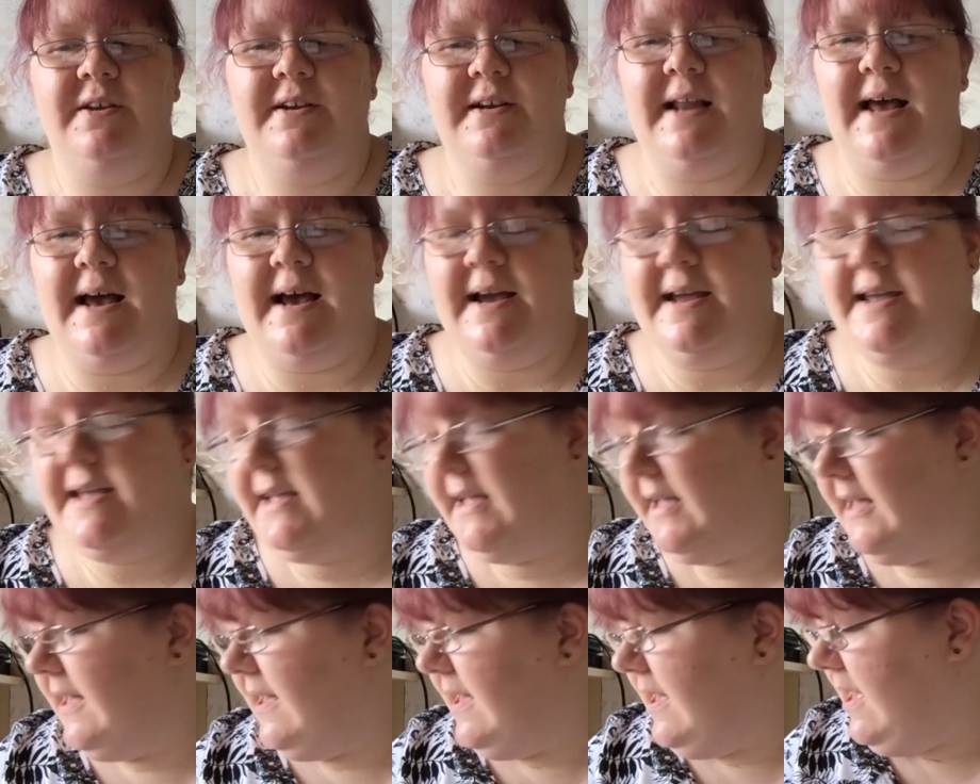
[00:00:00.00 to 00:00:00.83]
you'd
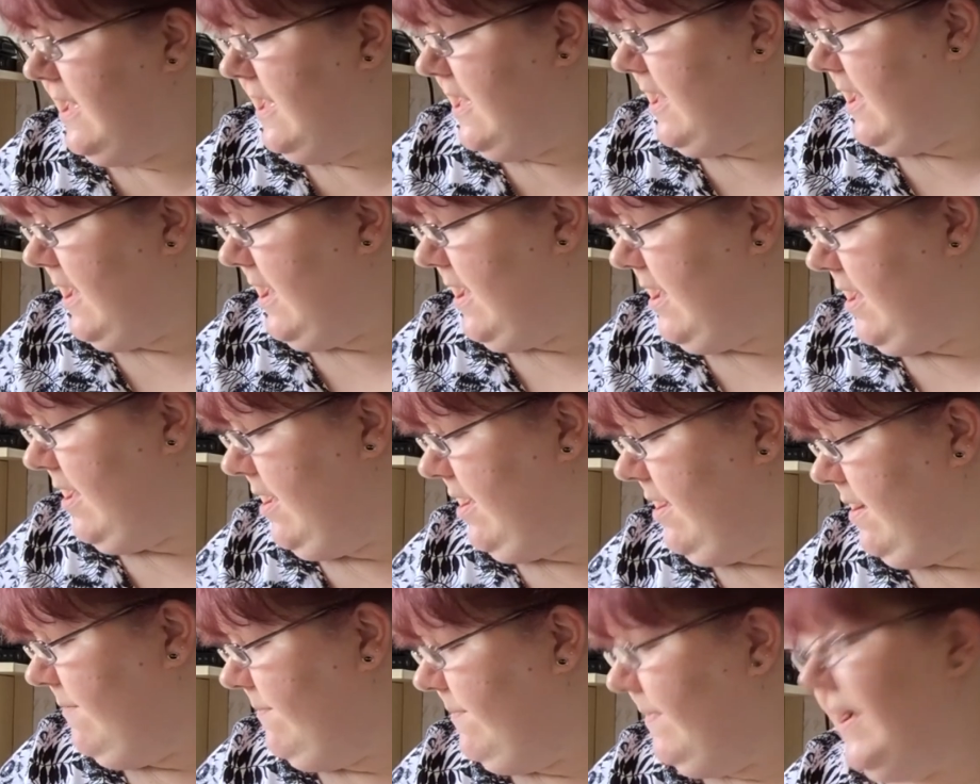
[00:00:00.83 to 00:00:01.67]
like,
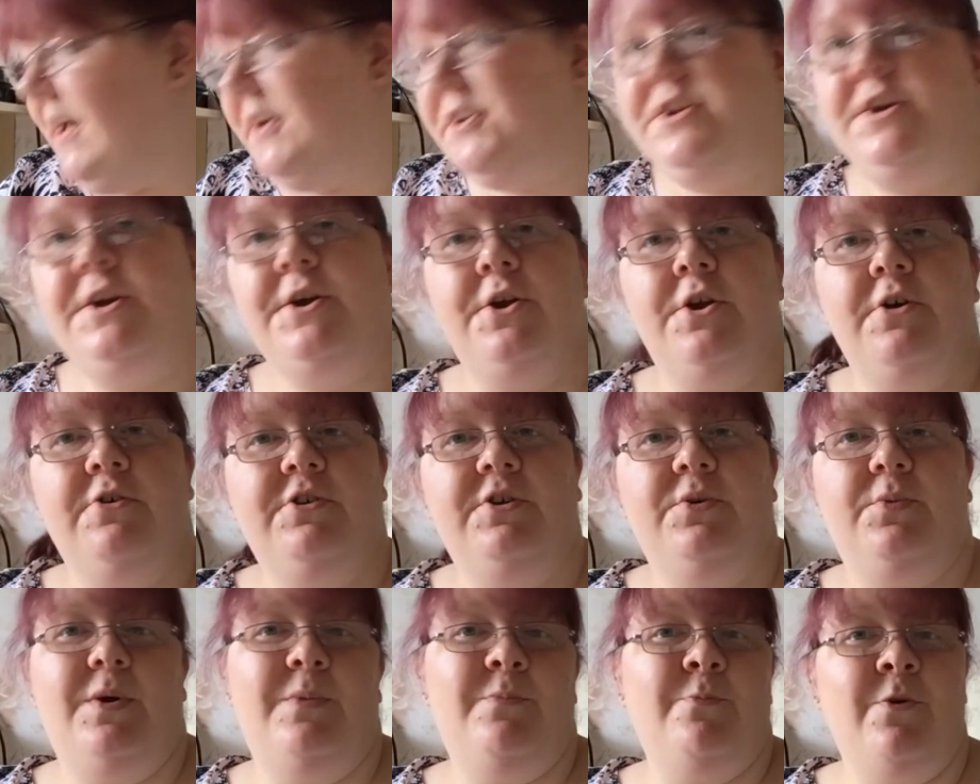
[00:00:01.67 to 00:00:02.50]
and you can
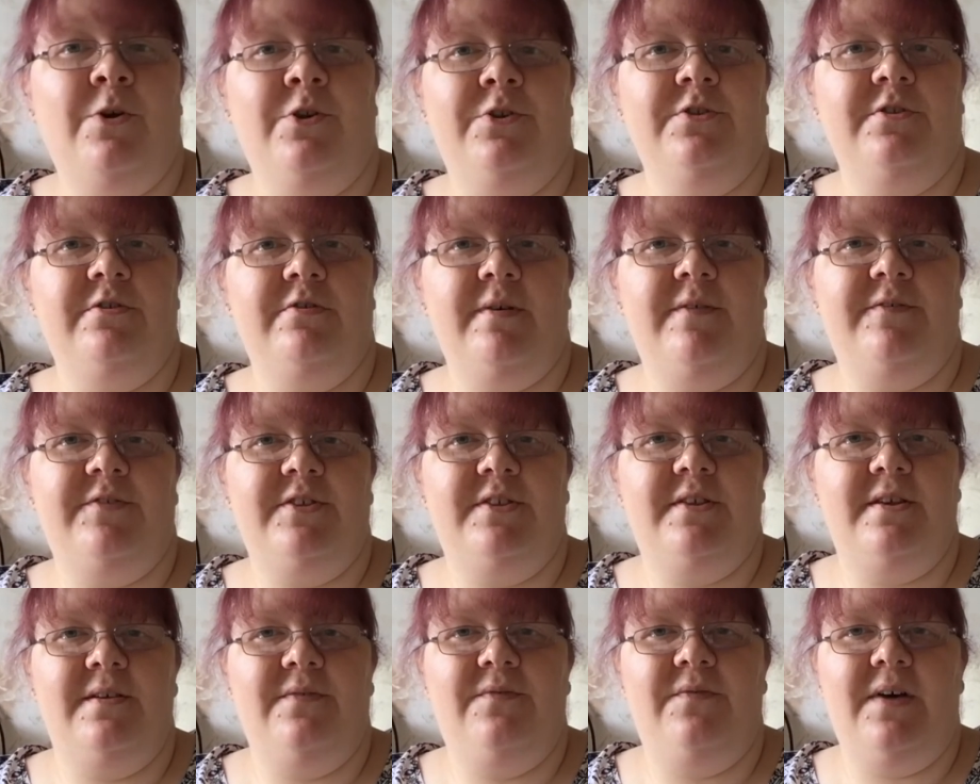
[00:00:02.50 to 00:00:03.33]
only win once.
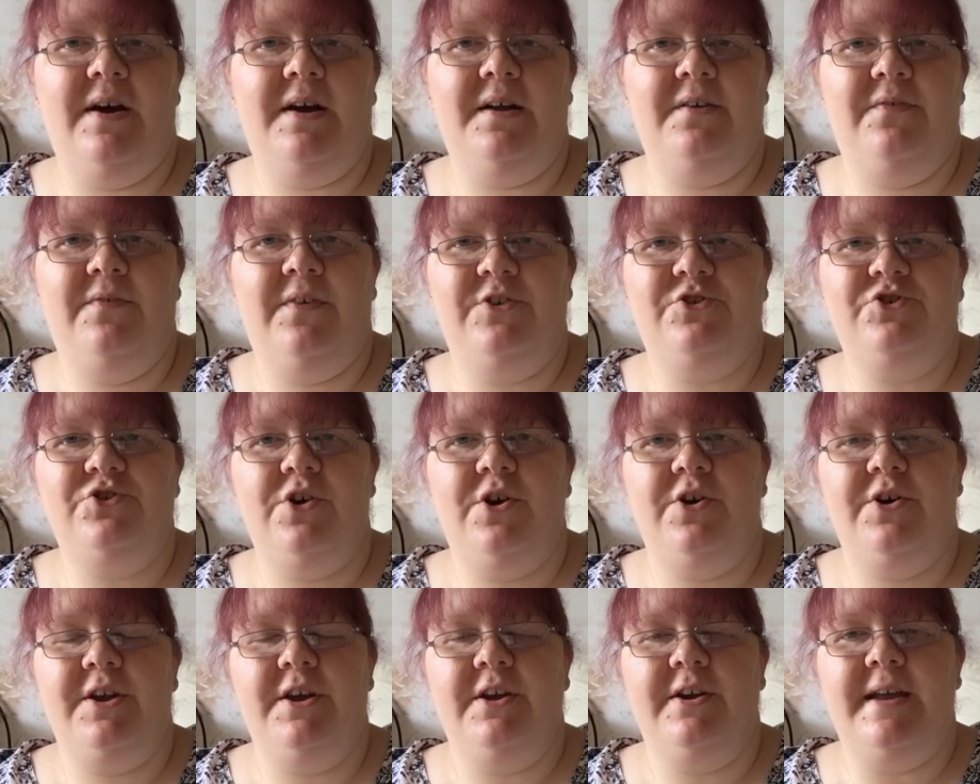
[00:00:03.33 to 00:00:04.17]
Obviously if I
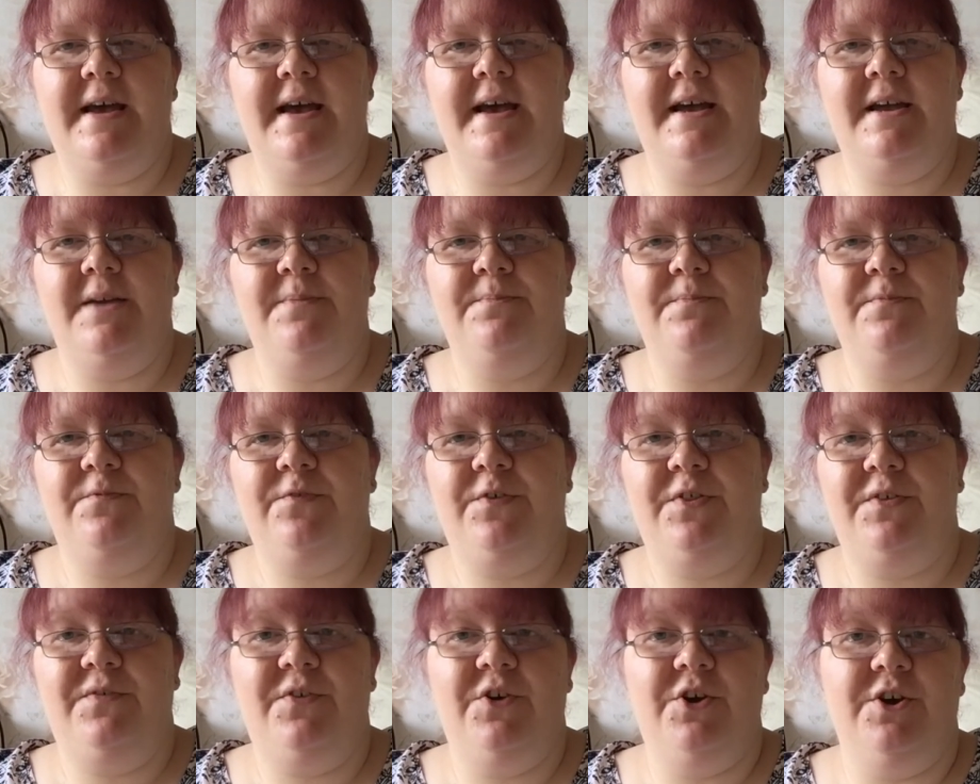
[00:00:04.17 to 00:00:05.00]
draw your name
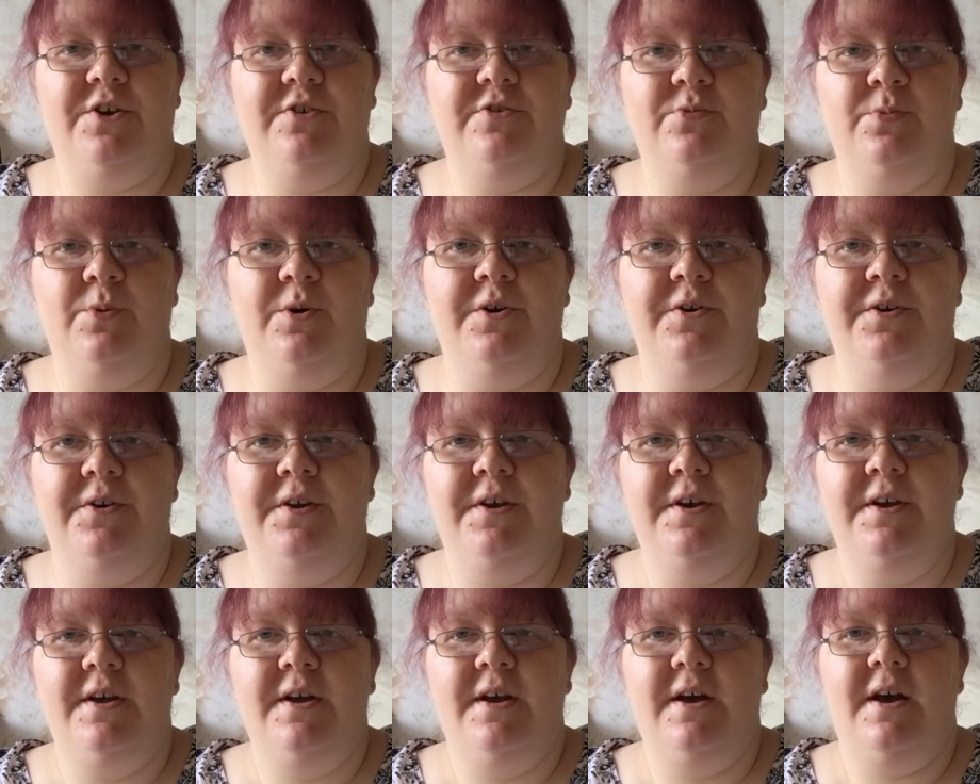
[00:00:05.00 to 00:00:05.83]
for the first one,
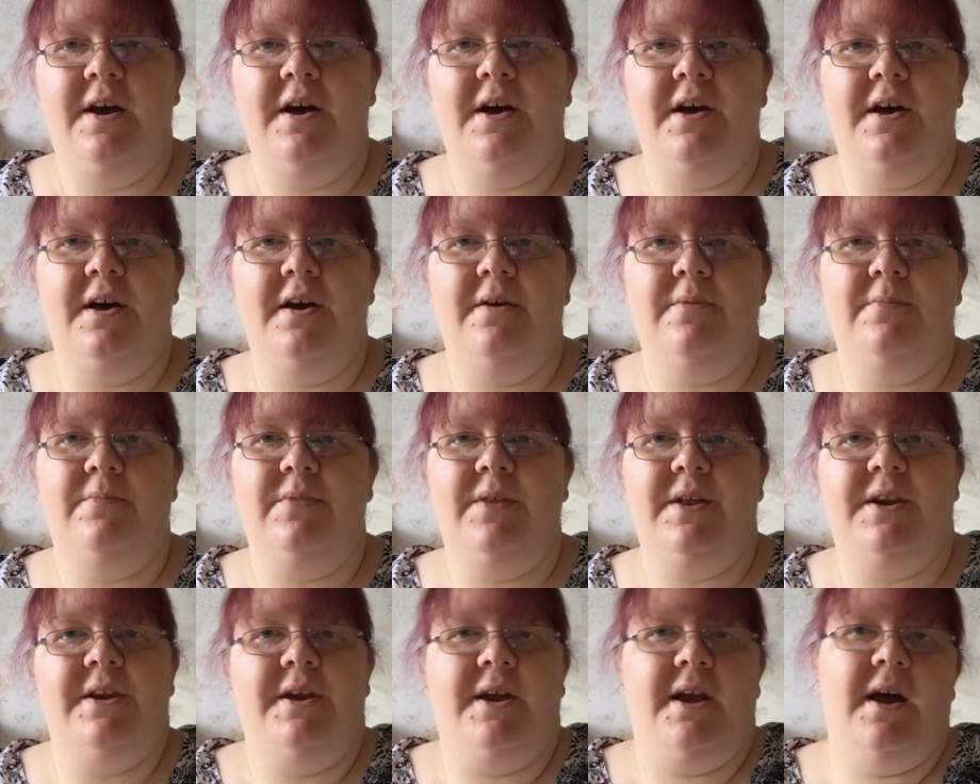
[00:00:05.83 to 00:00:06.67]

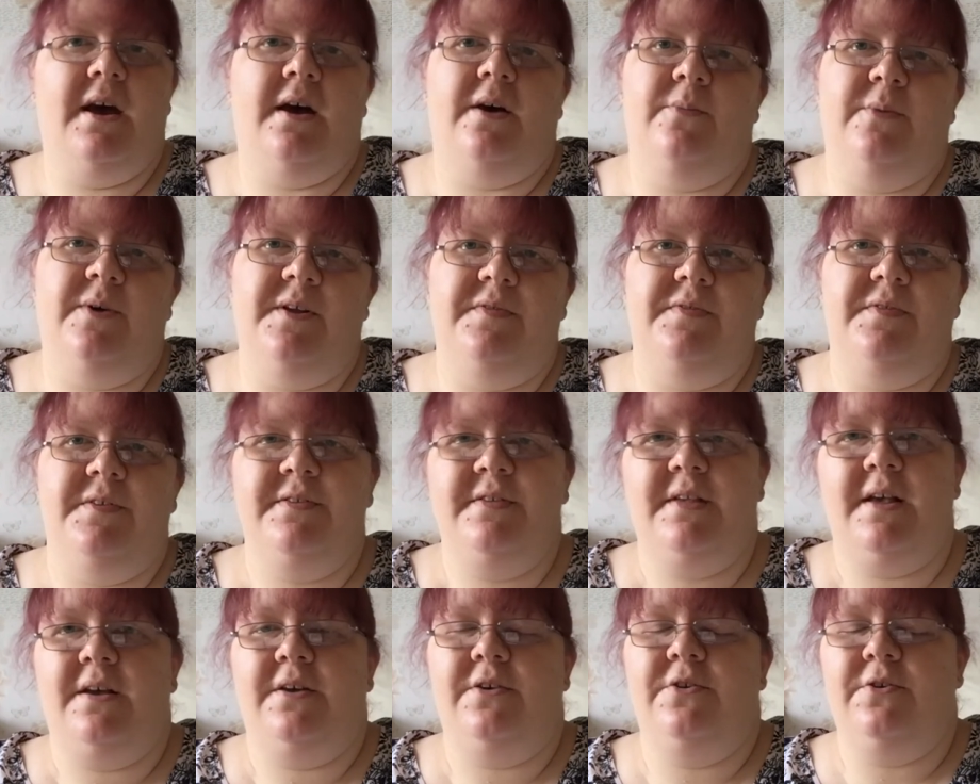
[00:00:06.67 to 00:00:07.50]
then you can't win the
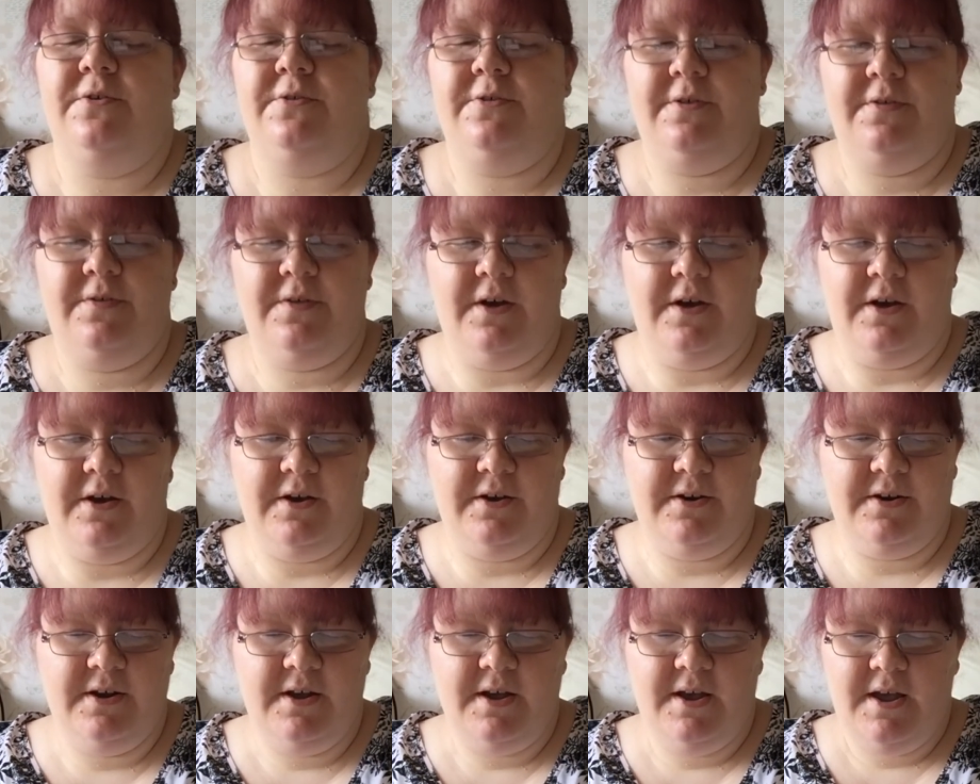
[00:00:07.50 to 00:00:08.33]
second or the
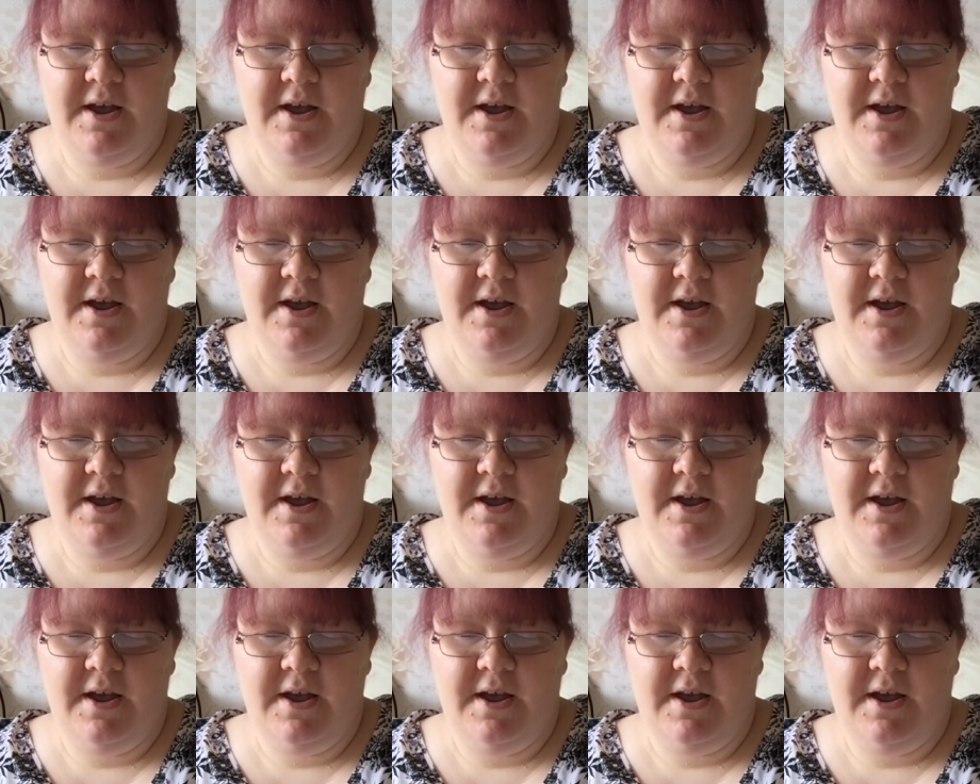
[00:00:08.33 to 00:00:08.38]
third.